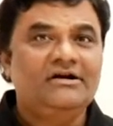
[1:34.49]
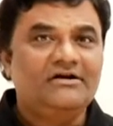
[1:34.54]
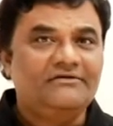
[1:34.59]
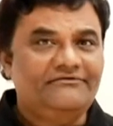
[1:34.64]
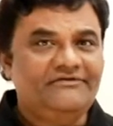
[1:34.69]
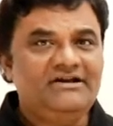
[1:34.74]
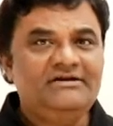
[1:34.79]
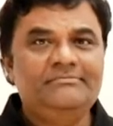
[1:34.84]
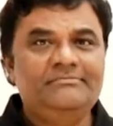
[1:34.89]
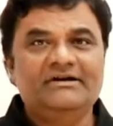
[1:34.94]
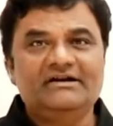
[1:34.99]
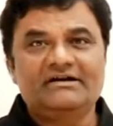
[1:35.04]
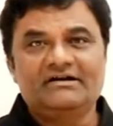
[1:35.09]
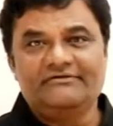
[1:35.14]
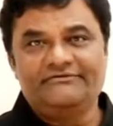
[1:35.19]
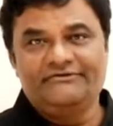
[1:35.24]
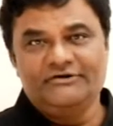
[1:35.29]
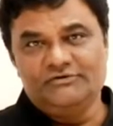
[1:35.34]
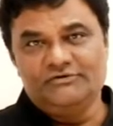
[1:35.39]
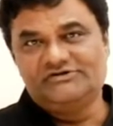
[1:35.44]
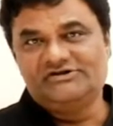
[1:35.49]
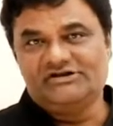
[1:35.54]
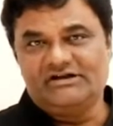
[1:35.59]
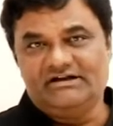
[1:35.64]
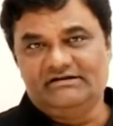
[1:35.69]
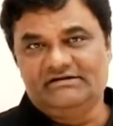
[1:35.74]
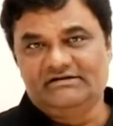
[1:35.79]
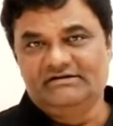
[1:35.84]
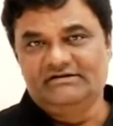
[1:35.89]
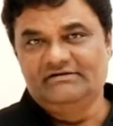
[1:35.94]
we make a
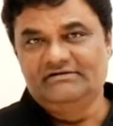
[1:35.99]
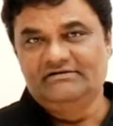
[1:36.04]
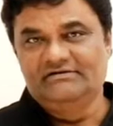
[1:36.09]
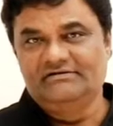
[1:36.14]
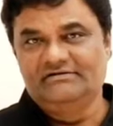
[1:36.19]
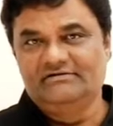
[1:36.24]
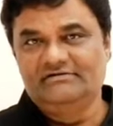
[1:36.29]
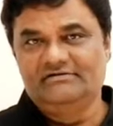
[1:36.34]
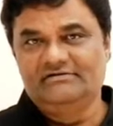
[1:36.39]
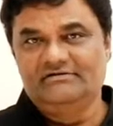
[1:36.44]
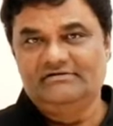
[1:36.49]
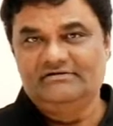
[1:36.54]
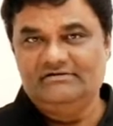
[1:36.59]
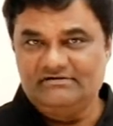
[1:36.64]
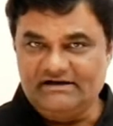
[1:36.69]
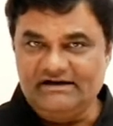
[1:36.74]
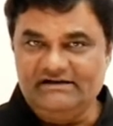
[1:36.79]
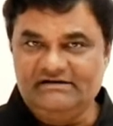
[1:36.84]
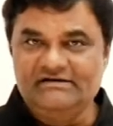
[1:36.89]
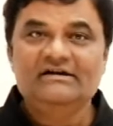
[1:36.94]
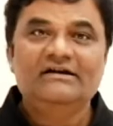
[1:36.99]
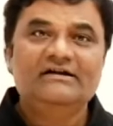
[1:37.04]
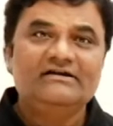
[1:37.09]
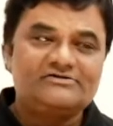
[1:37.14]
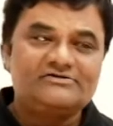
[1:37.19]
flowchart, right?